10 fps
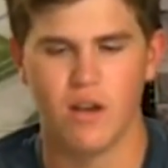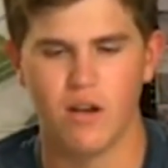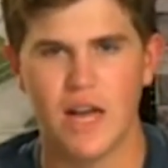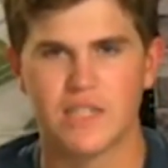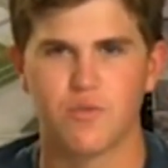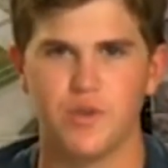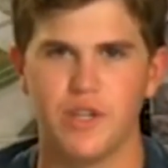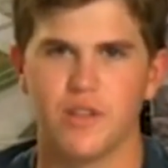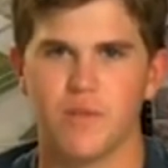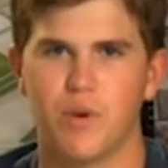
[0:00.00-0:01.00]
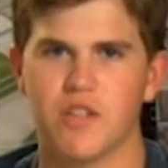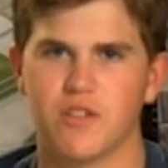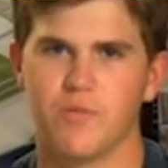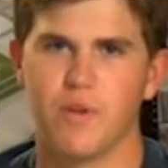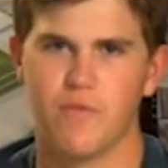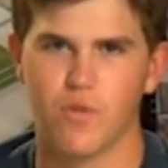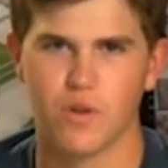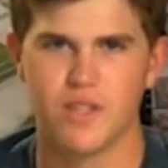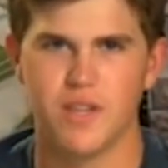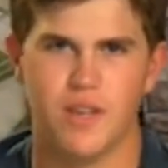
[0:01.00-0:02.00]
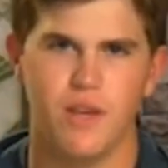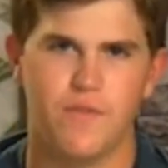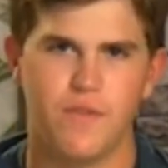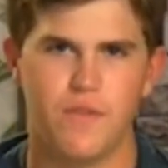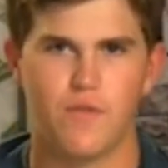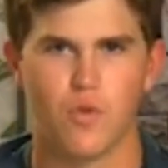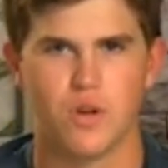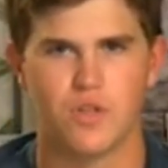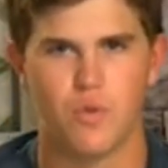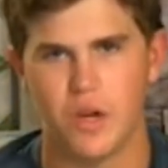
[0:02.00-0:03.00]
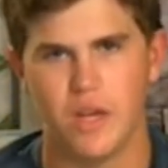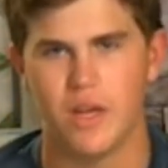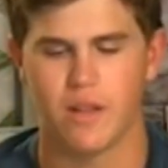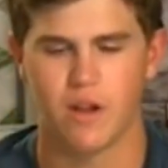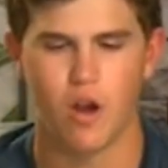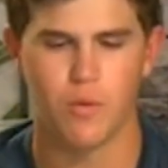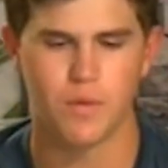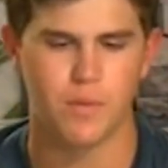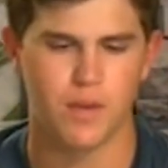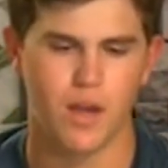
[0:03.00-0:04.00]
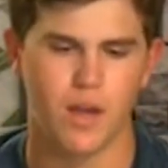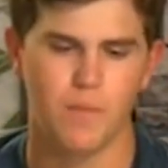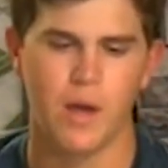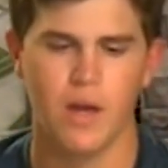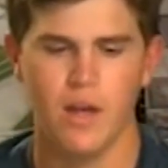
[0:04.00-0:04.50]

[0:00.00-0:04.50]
Last week, the Blazers beat Forrest City 54 to 20 in their homecoming game.